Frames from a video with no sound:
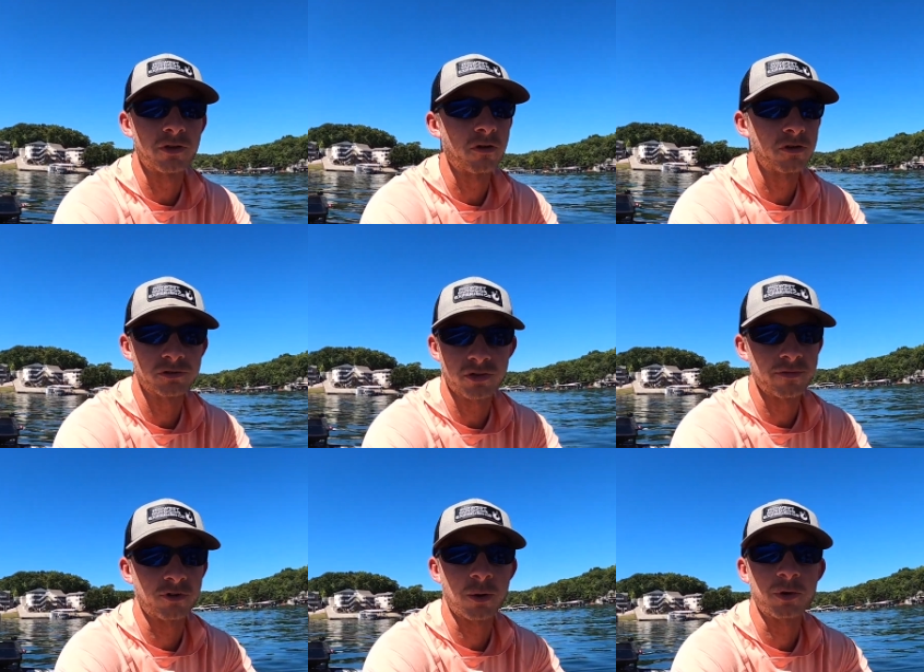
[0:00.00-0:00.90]
They also
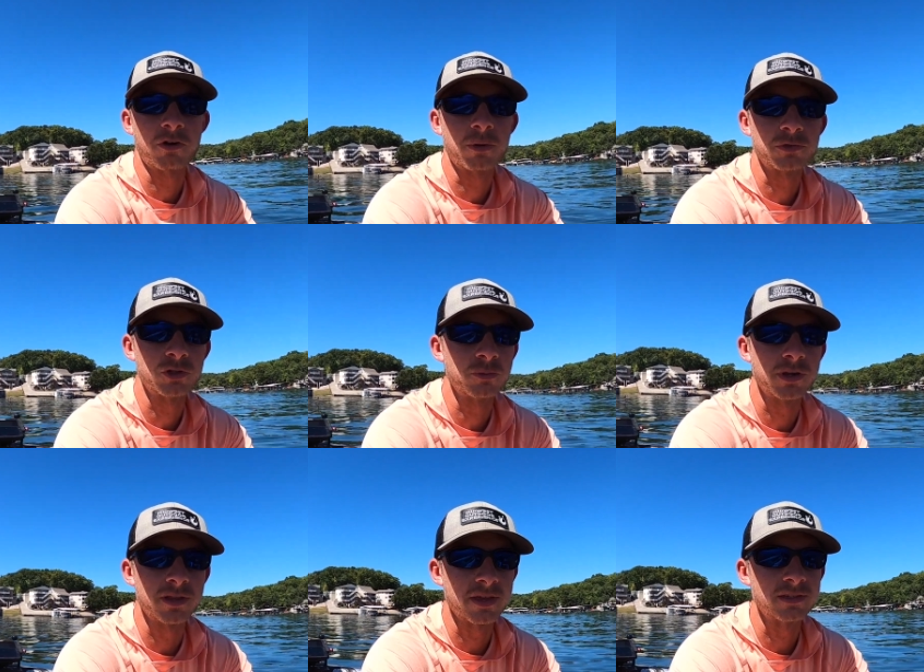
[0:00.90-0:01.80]
have crappie around them too,
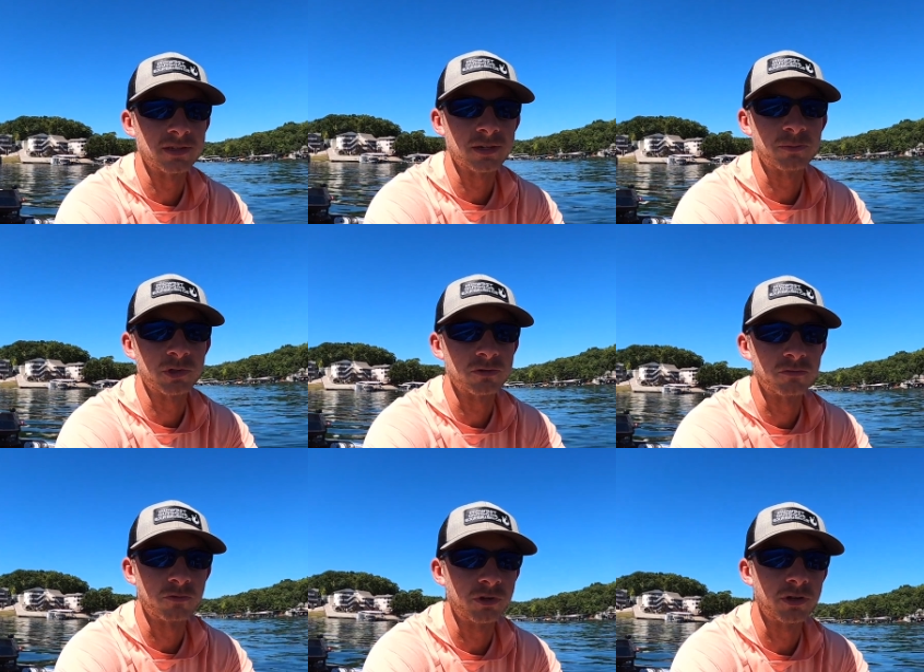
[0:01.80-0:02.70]
but they seem
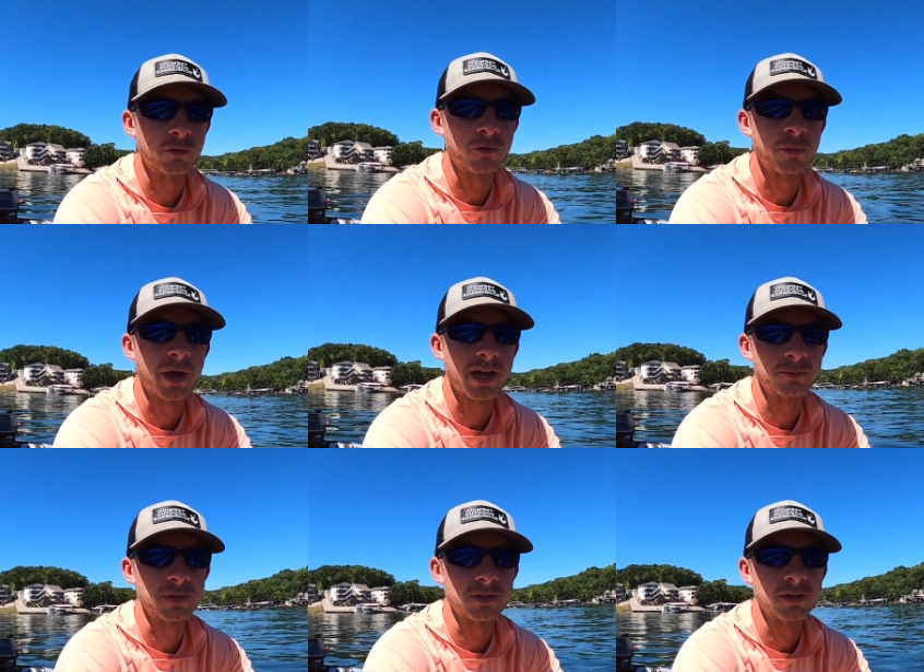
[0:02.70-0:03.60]
to really hold the
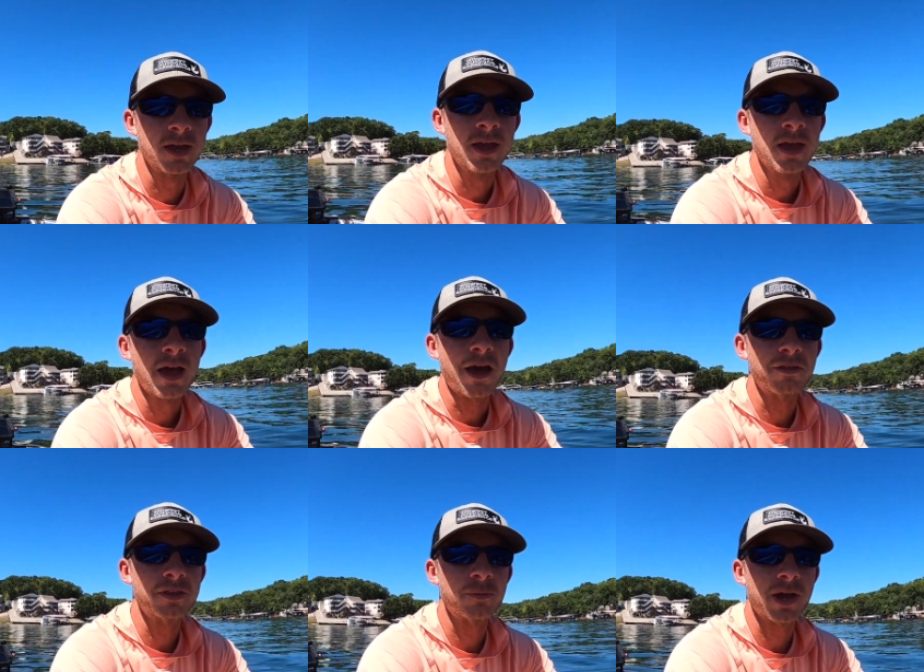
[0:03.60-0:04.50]
bass, because I
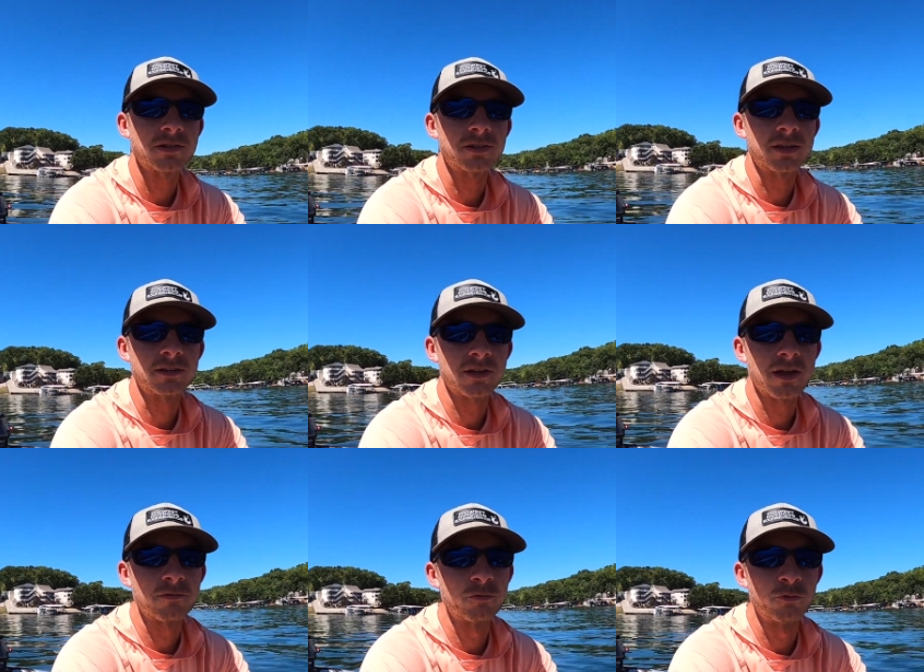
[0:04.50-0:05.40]
think the bass like to
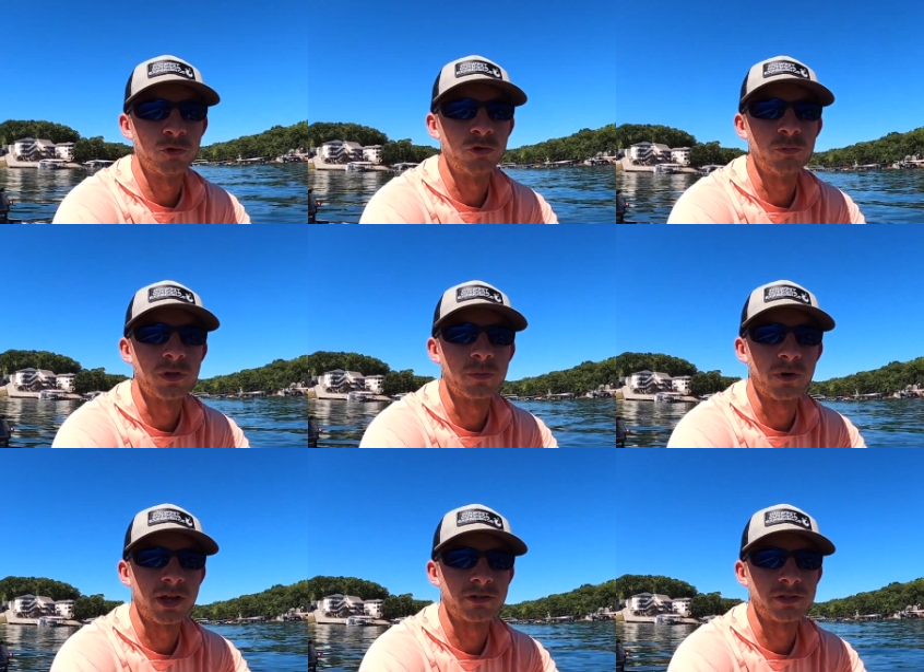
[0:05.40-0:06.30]
have the room and the
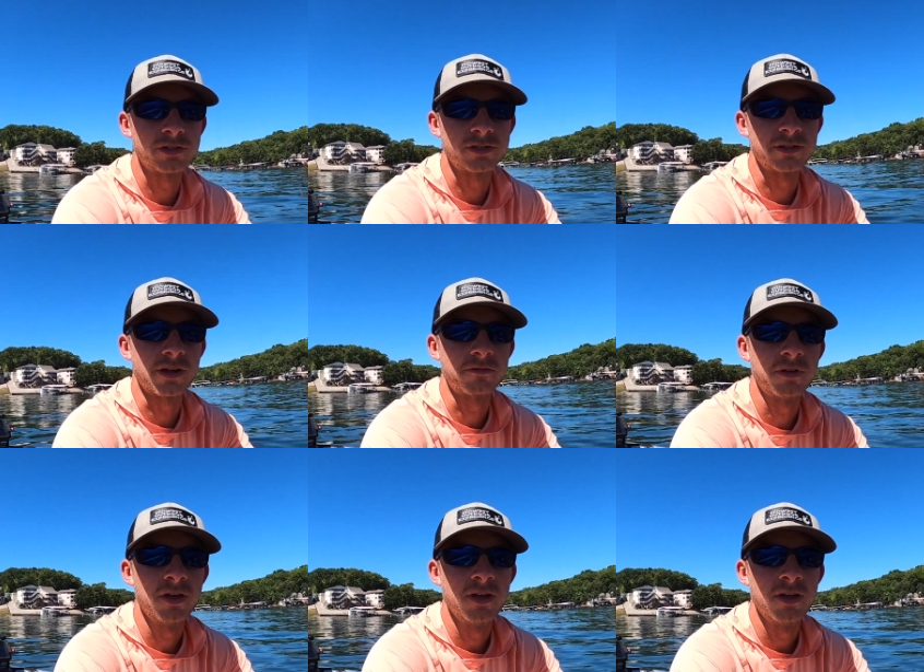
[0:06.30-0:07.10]
branches and stuff